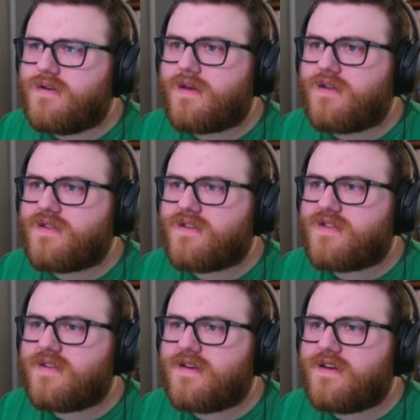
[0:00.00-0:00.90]
Since
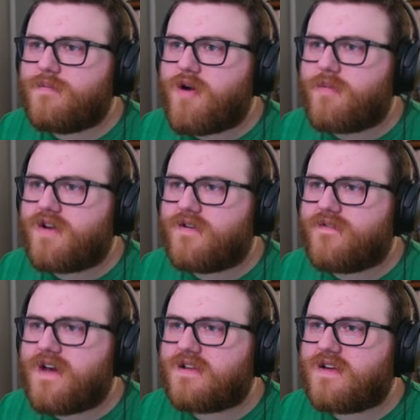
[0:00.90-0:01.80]
the permanent
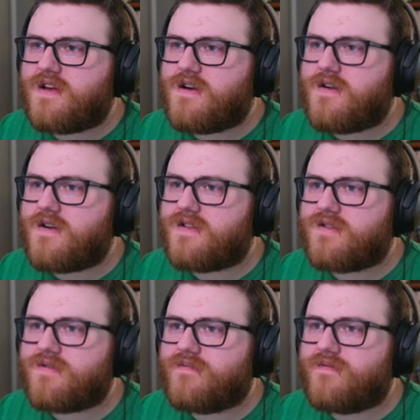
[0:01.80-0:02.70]
effect here
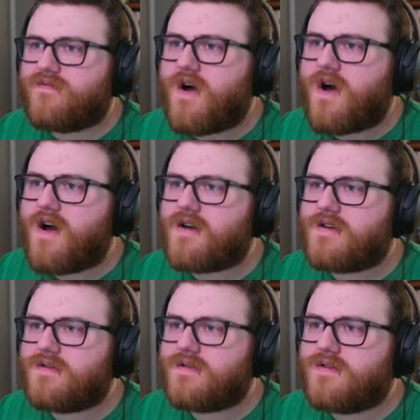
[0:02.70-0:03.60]
is fog
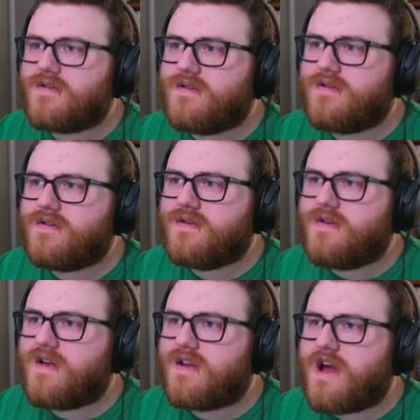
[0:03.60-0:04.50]

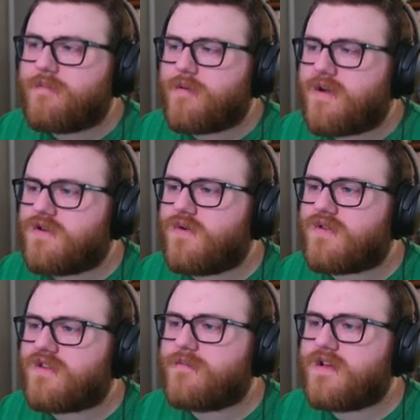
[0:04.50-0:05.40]
and not perpetual
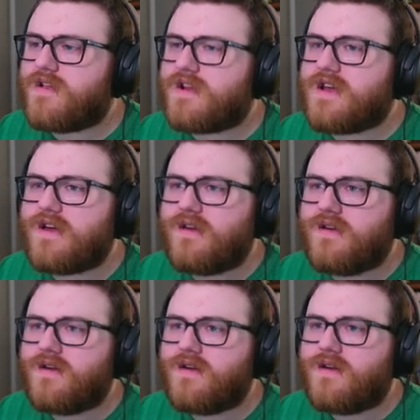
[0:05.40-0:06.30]
stability,
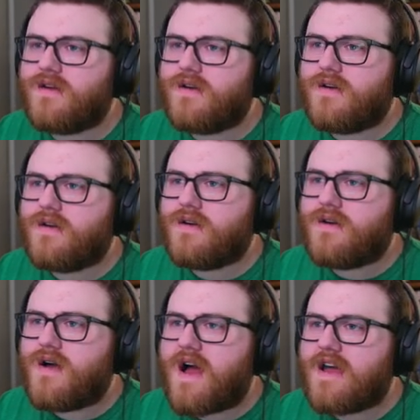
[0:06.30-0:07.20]

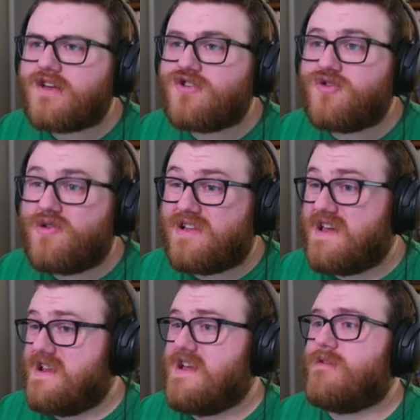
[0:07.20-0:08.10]
I could
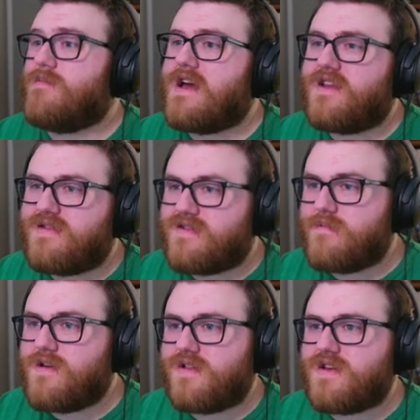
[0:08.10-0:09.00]
get hit by an
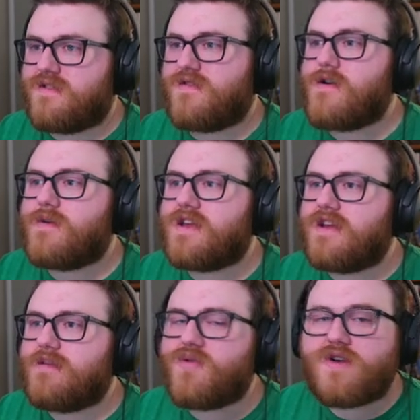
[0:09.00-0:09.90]
instability storm at
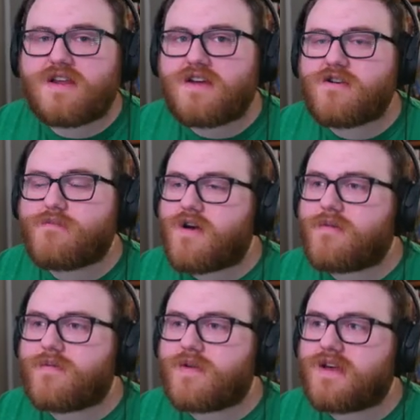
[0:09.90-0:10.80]
any point here,
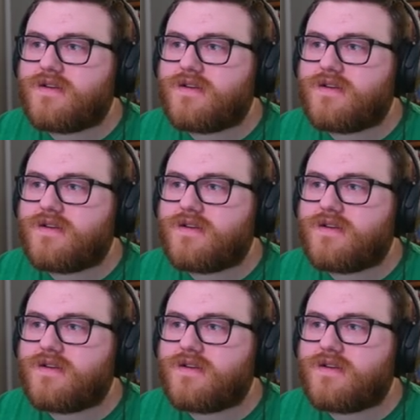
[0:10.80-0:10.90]
probably.